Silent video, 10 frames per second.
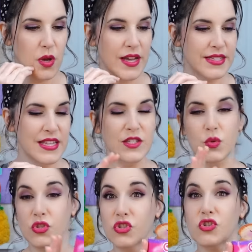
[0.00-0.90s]
guys, this
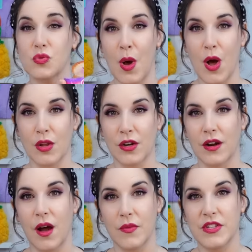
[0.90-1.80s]
one's
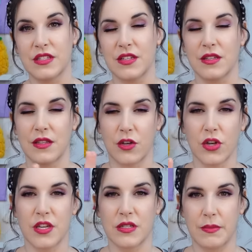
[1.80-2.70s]
smaller, obviously, than the
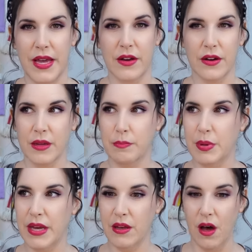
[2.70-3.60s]
Cookeez Makery
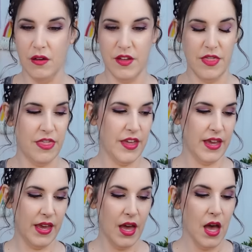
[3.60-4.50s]
big oven
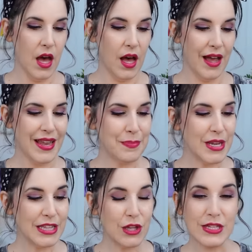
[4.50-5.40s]
thingy, uh, and but
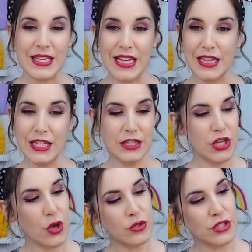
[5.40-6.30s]
it looks like a little
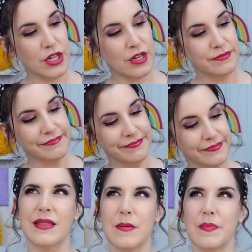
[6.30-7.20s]
toaster.
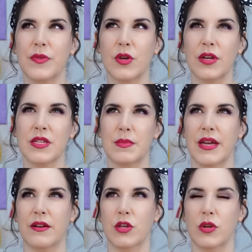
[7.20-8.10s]
The Cookeez
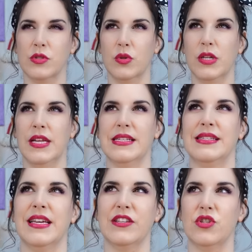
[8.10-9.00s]
Makery, there was only like
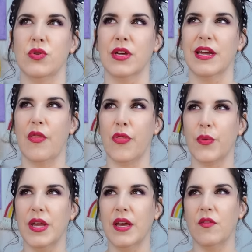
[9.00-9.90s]
six. You could get
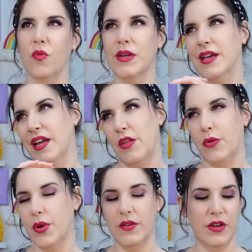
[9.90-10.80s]
three of one kind and
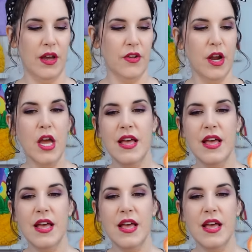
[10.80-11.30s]
three of another.